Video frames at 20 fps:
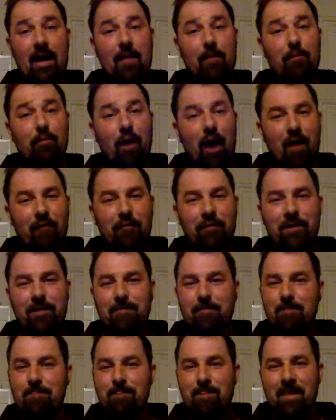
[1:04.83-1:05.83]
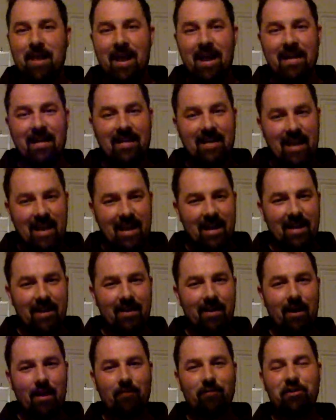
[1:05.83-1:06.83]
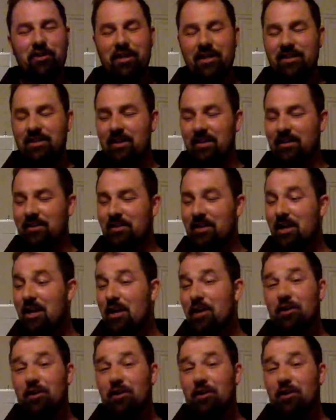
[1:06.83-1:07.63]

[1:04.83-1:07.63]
prophet and king of Jesus.